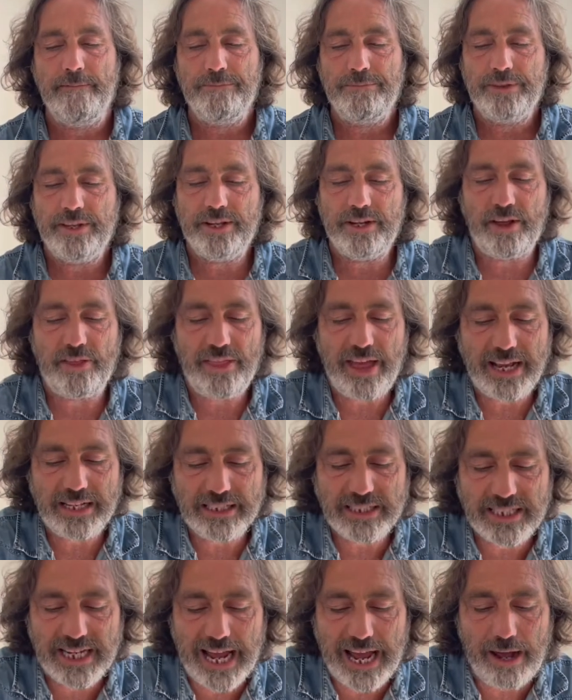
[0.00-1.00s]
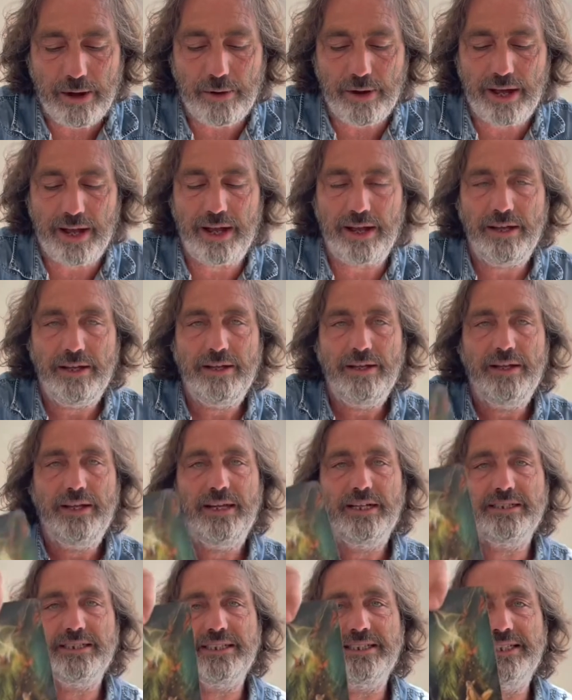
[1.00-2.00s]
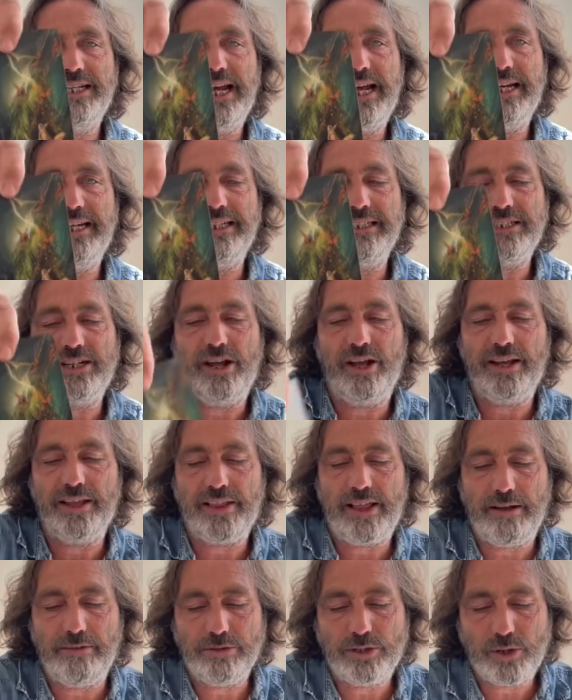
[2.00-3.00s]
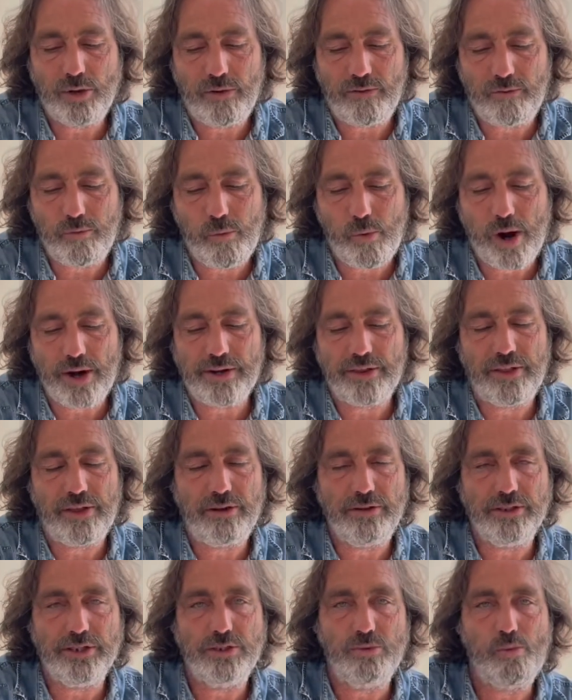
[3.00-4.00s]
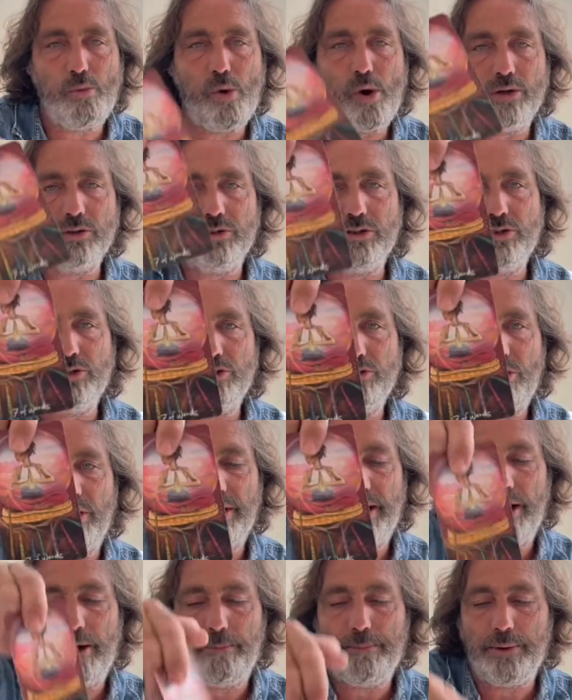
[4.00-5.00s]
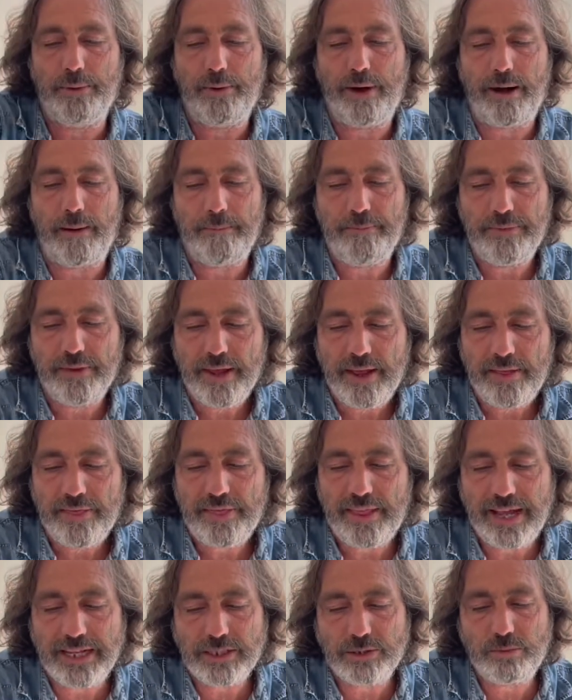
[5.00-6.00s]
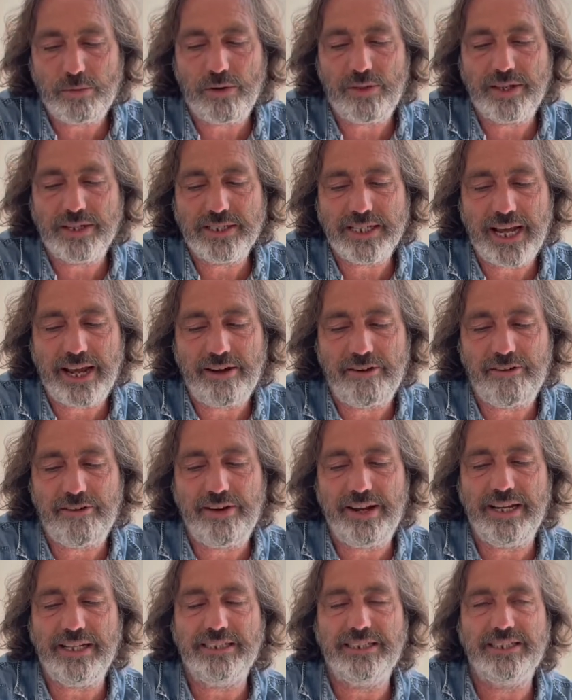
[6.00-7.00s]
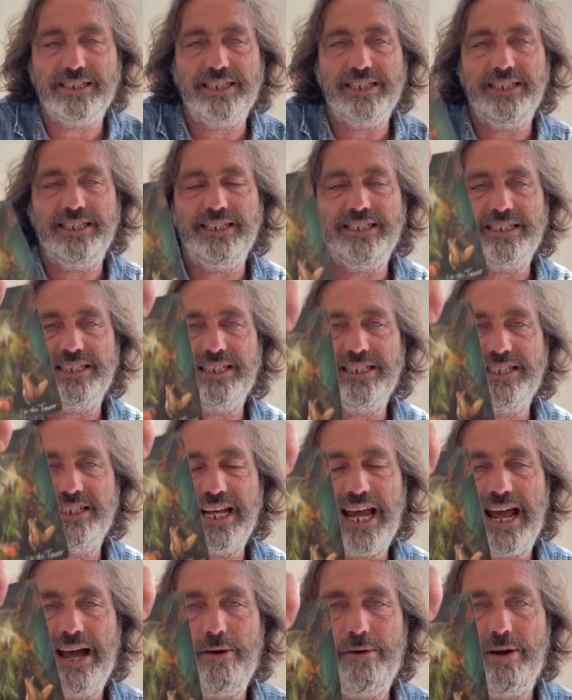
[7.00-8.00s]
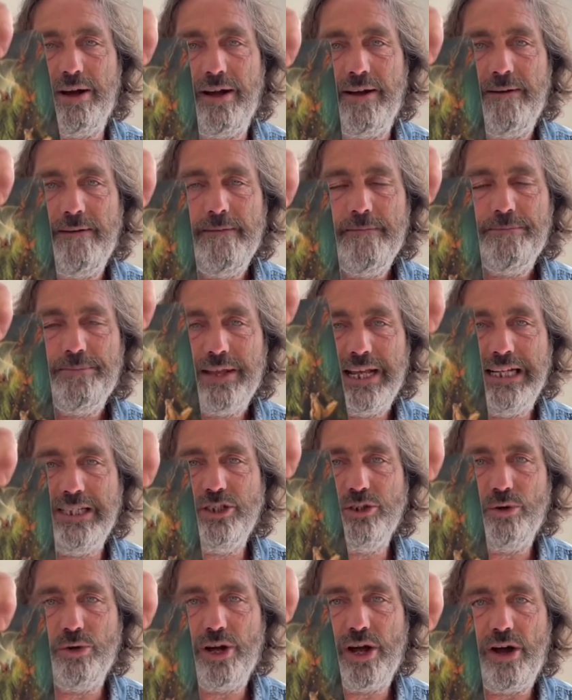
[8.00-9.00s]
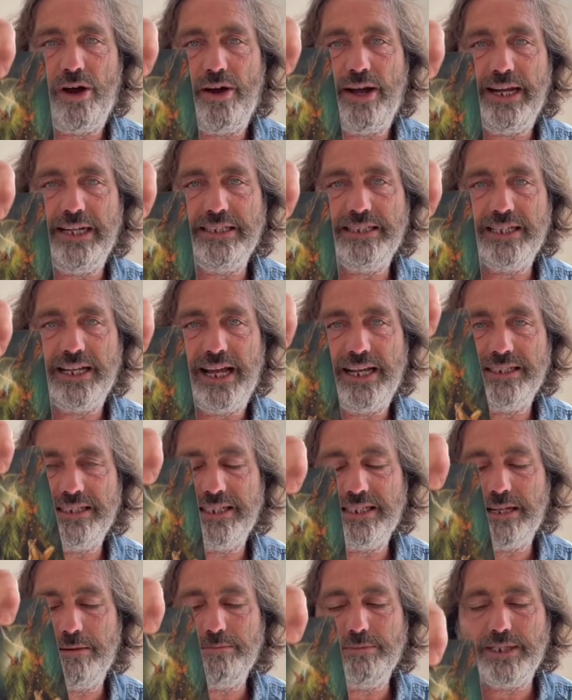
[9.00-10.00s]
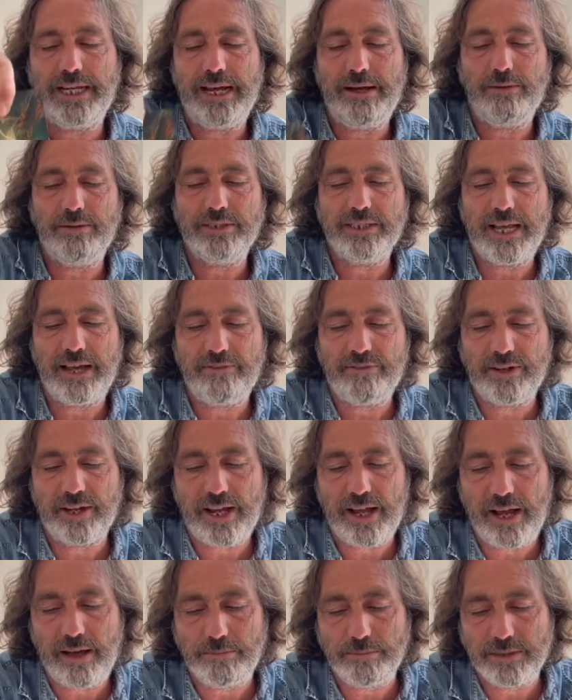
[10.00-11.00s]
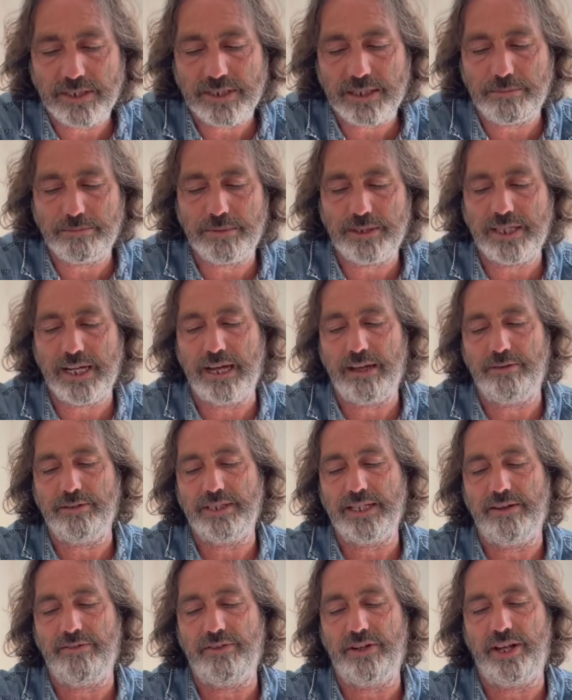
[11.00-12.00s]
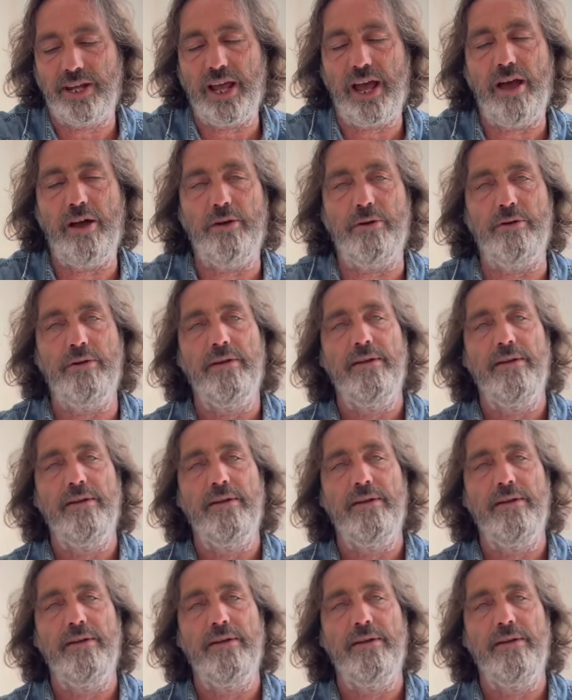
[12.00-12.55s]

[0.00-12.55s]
you know that tower as i said it's like they're sort of one of those wands trying to help you up that's what the tower is it's the tower is your guides and some towers have to come some towers have to go